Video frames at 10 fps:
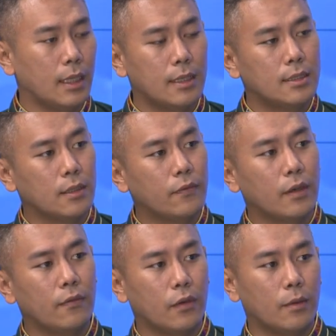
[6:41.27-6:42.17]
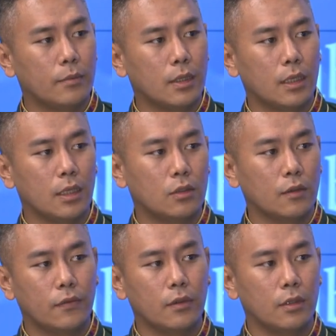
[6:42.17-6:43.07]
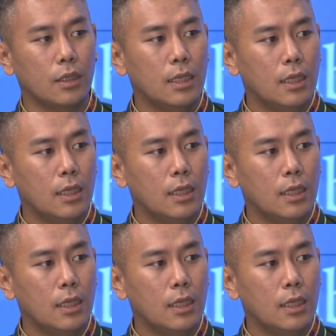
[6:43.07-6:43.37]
That is different from the TOEFL